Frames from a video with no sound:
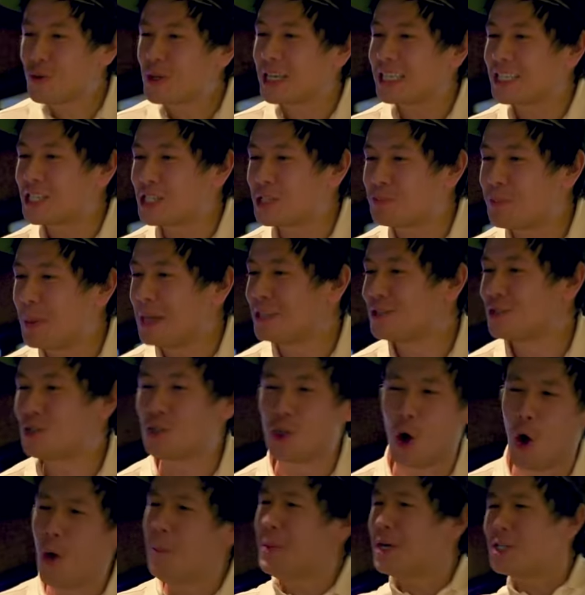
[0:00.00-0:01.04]
You get to spend
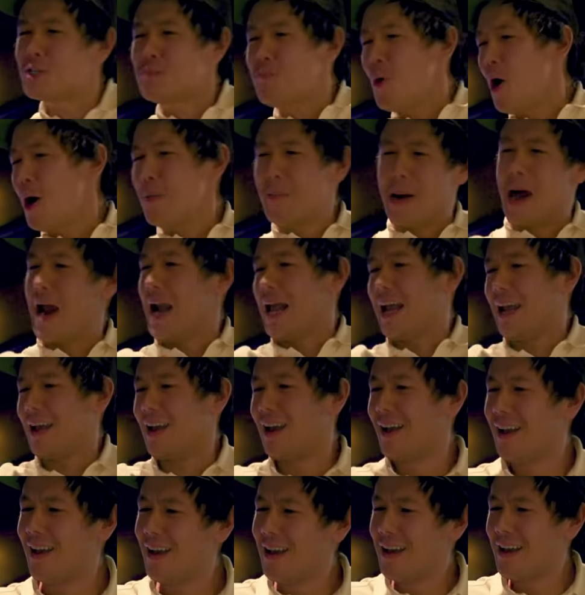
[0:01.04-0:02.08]
so much more money
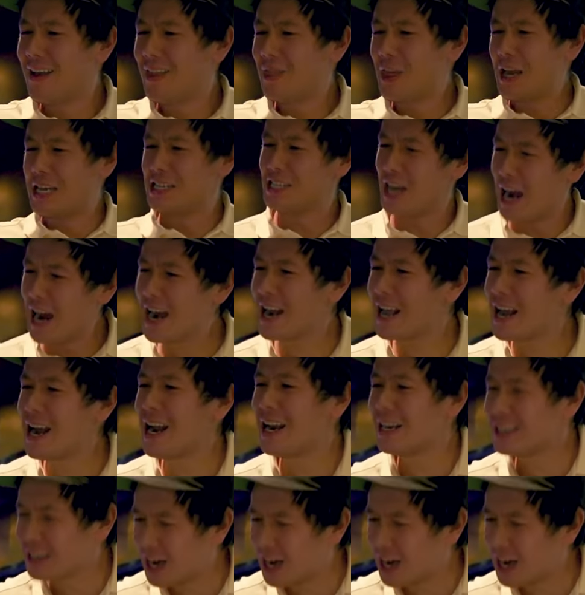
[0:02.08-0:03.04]
than dining on a